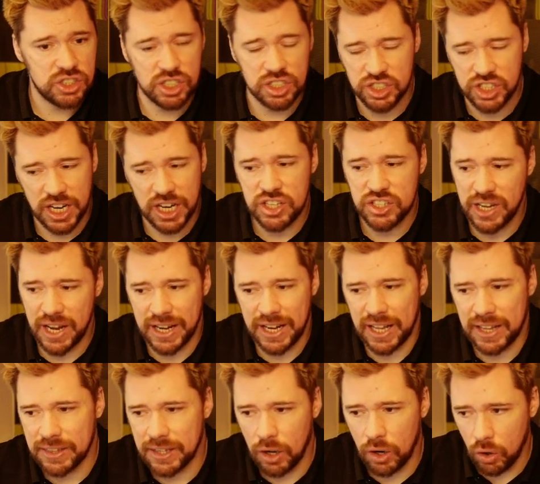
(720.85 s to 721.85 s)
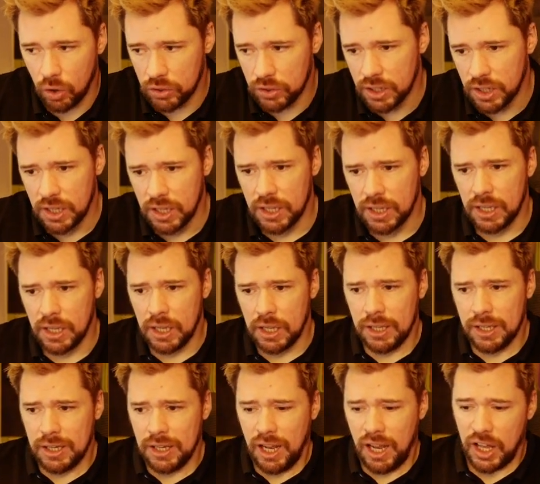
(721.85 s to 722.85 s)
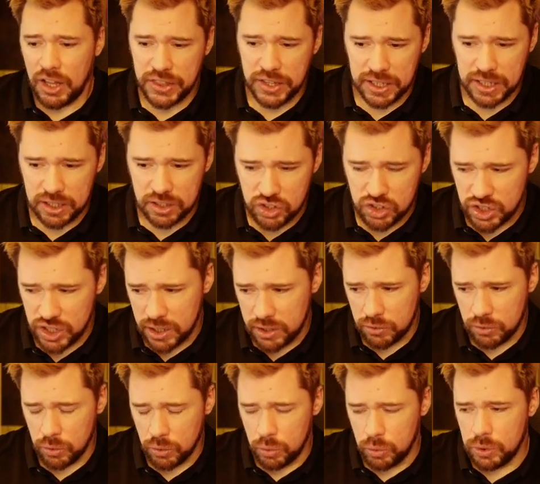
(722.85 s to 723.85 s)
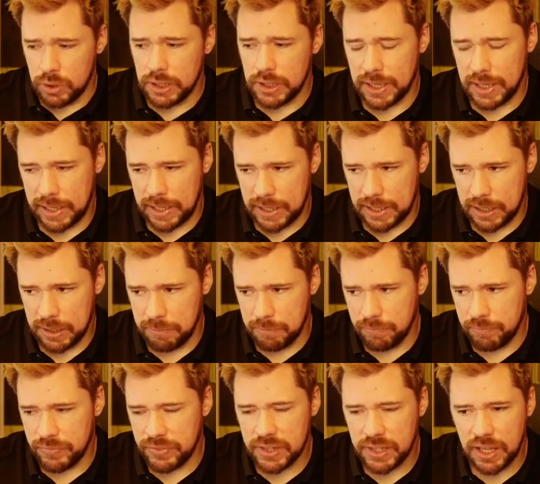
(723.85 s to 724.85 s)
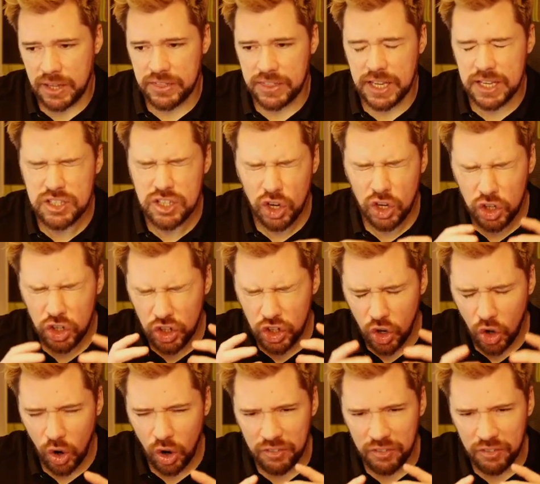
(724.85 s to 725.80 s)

change that and add that on. I think in general, um, th there's a lot of